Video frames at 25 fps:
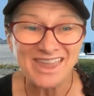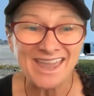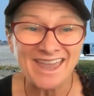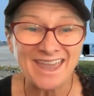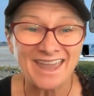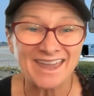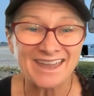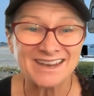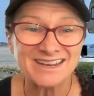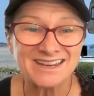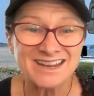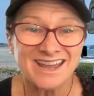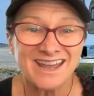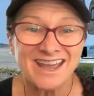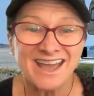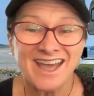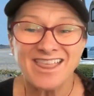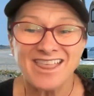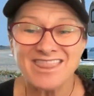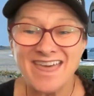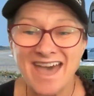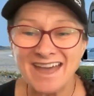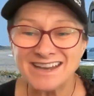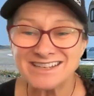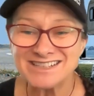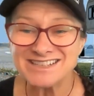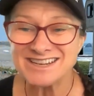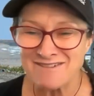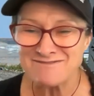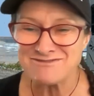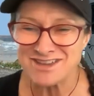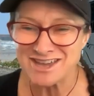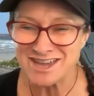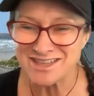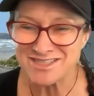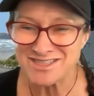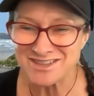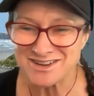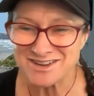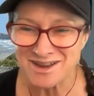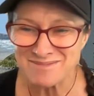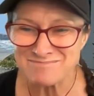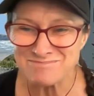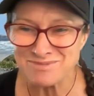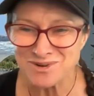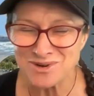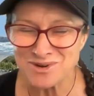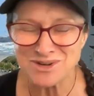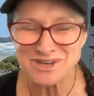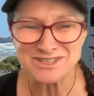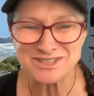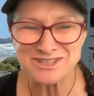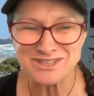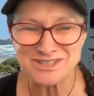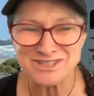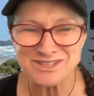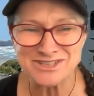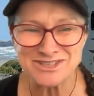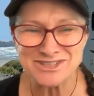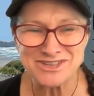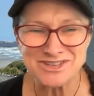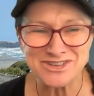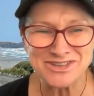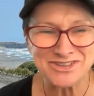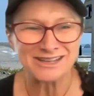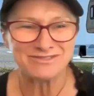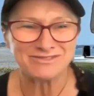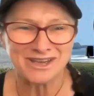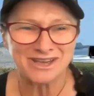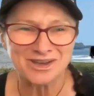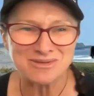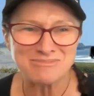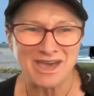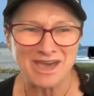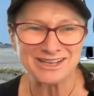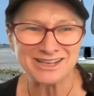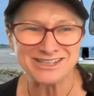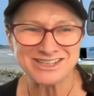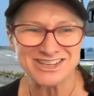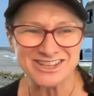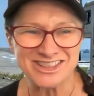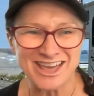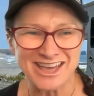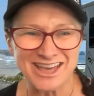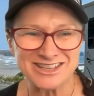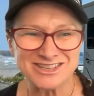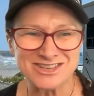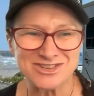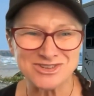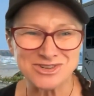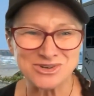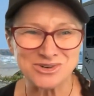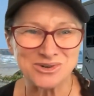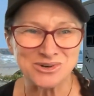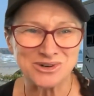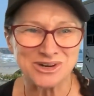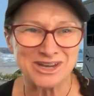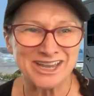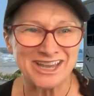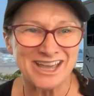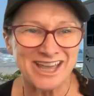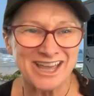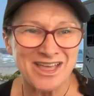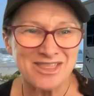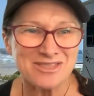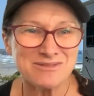And that V that I bought in Seattle, if I go back to that story,